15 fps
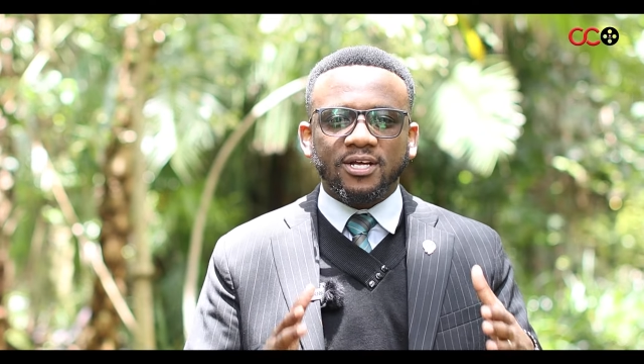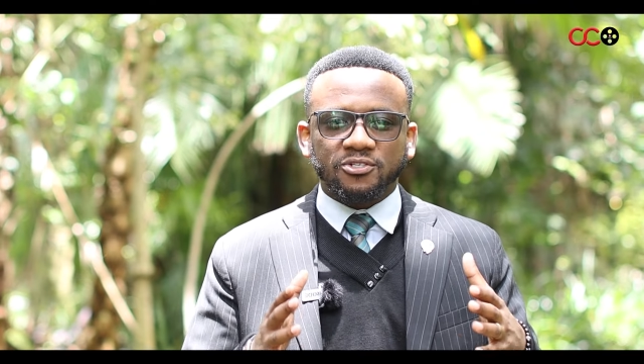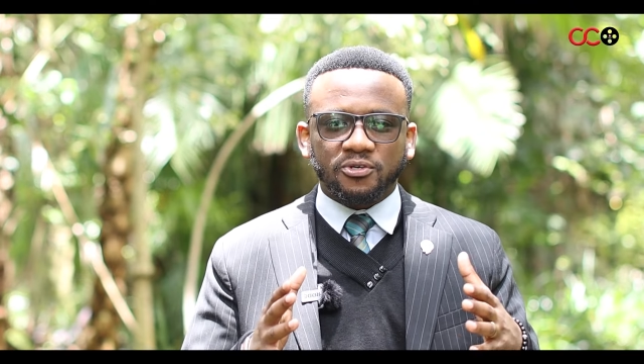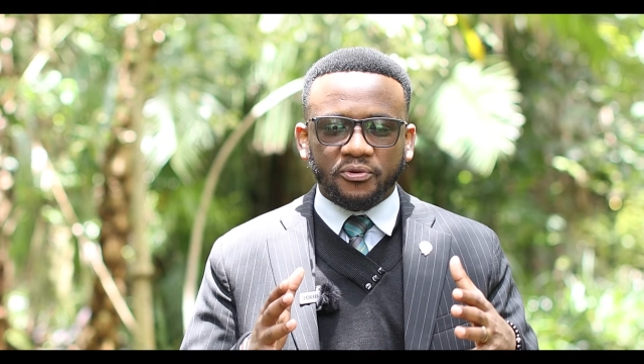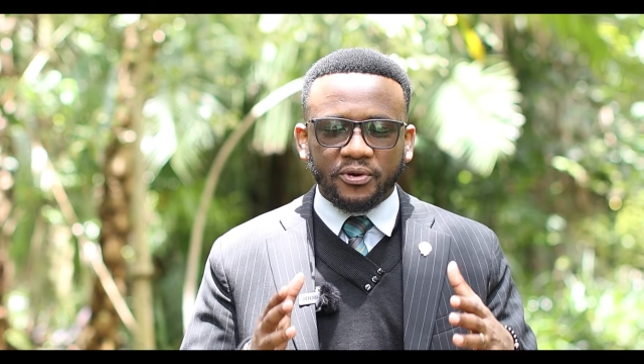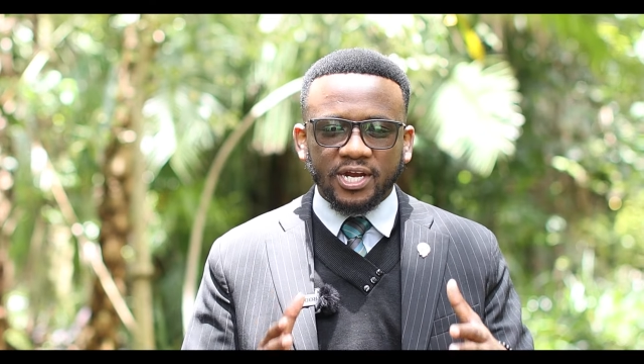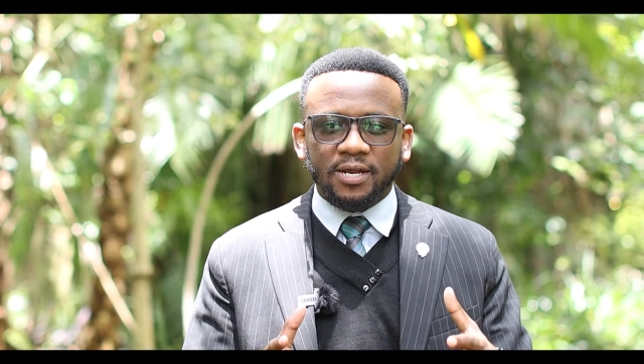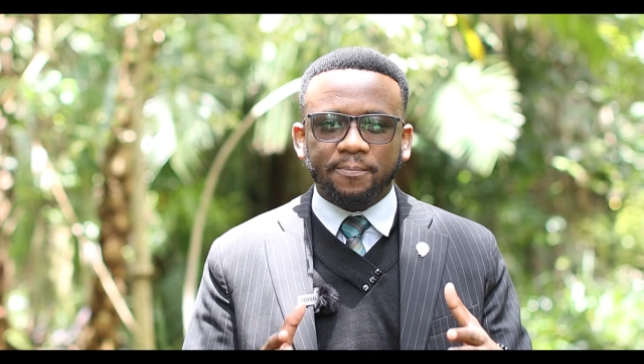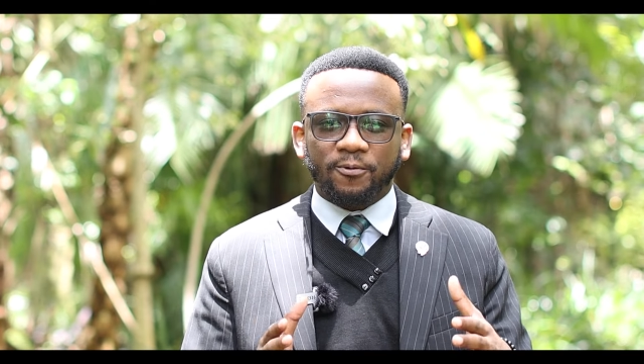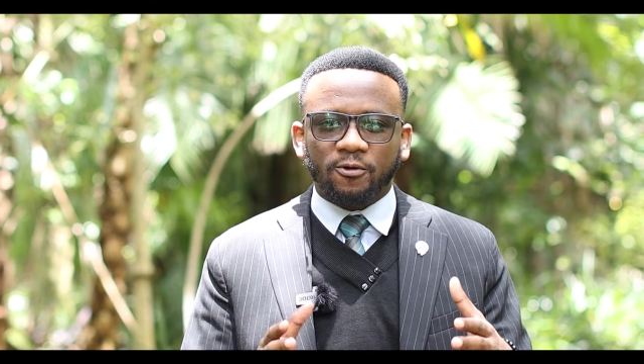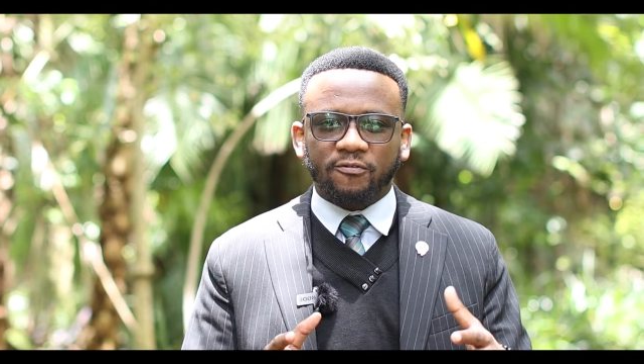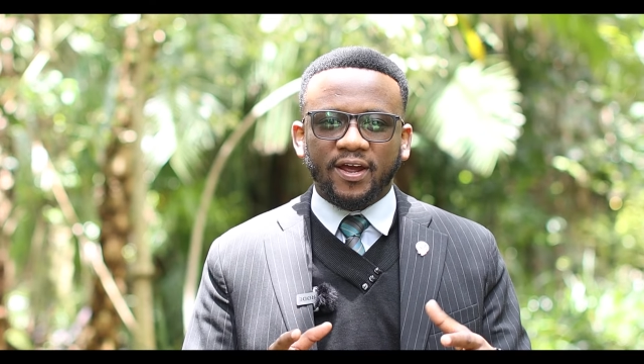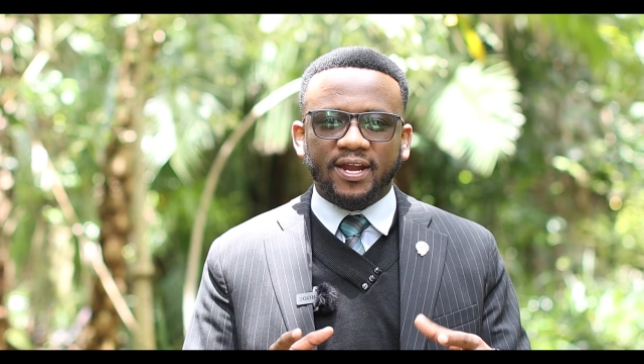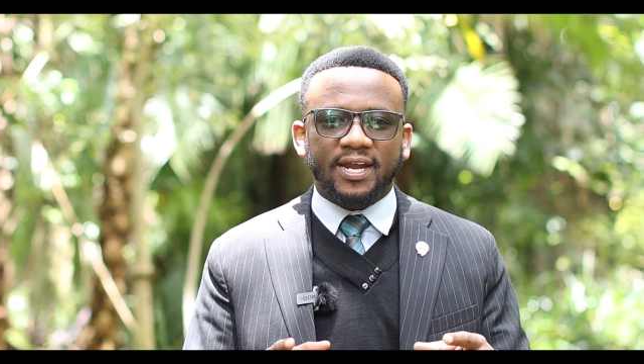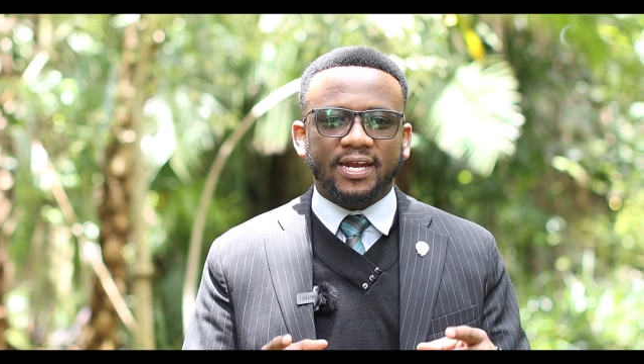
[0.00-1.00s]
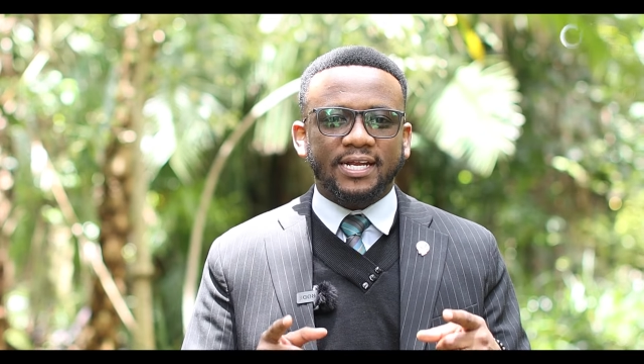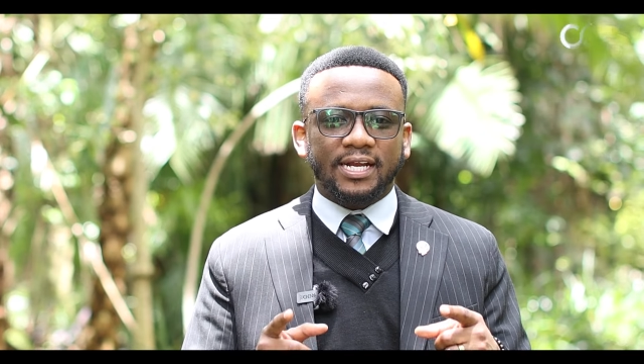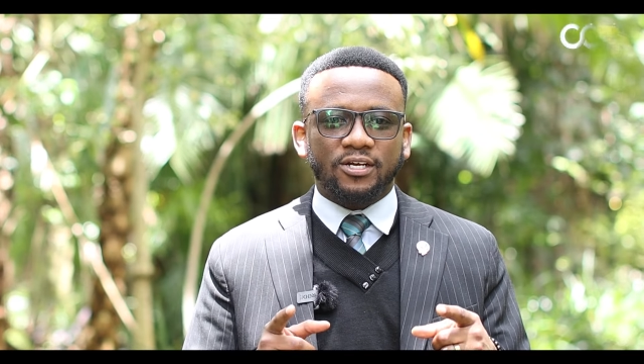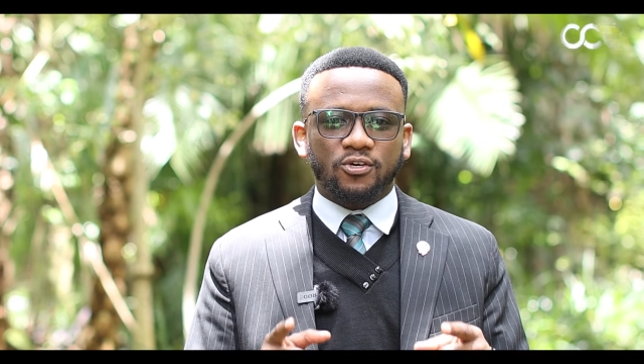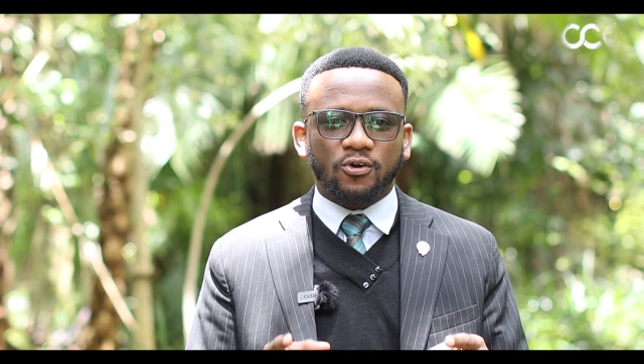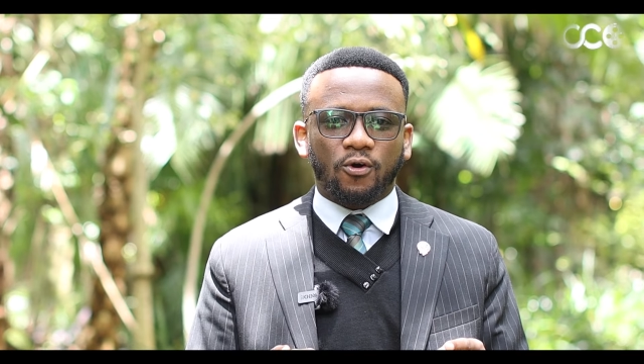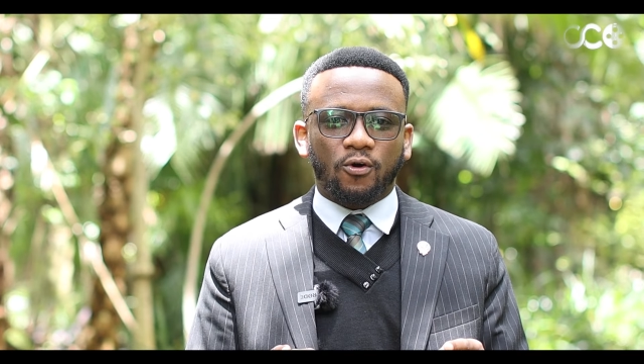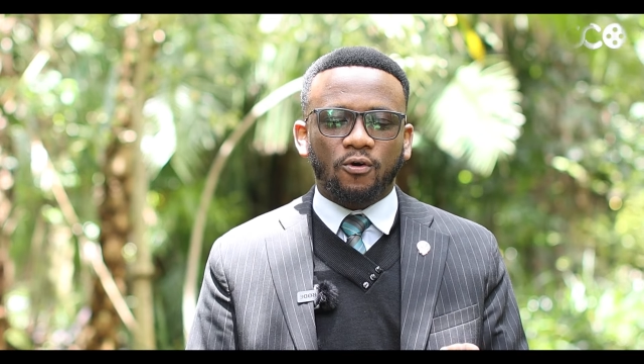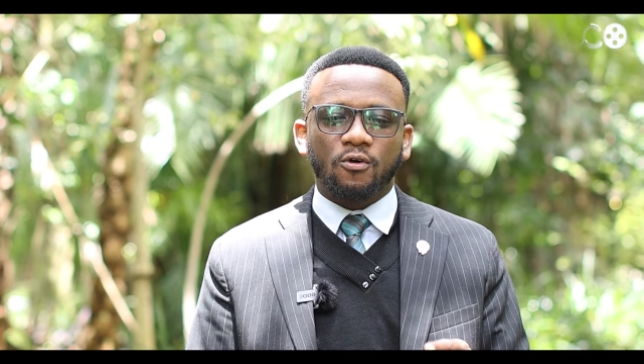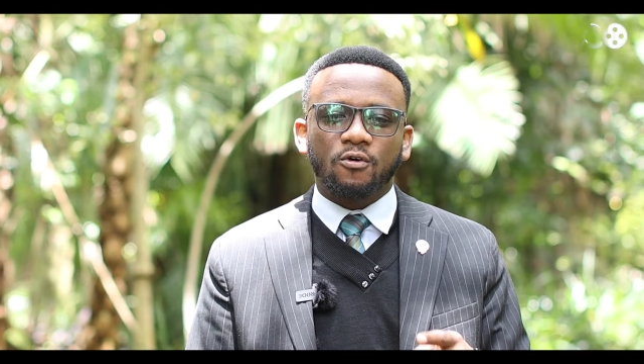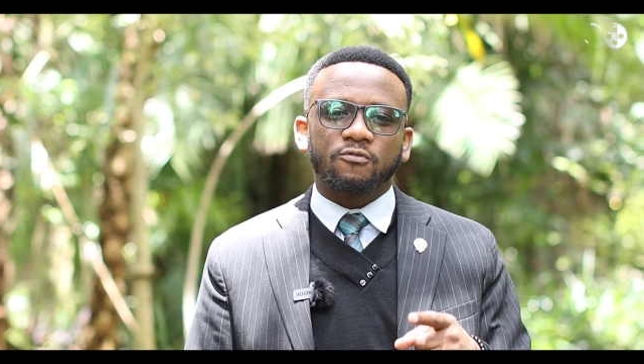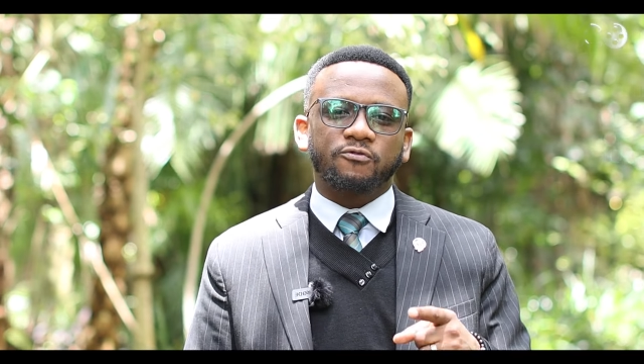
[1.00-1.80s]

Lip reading: has already provided a door